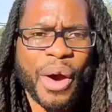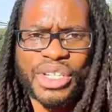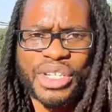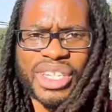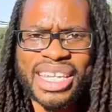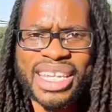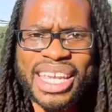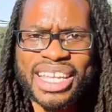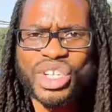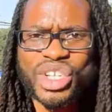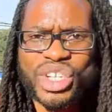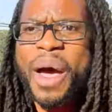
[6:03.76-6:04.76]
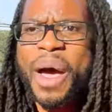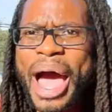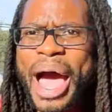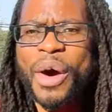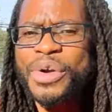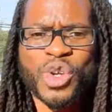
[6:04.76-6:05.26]
to teach,
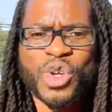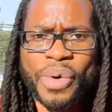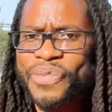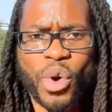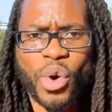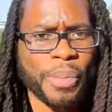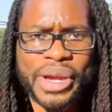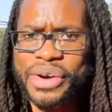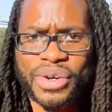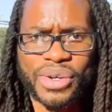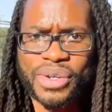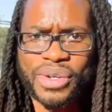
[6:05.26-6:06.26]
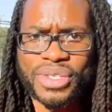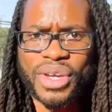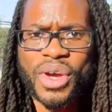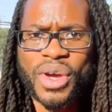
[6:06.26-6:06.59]
power to perform miracles.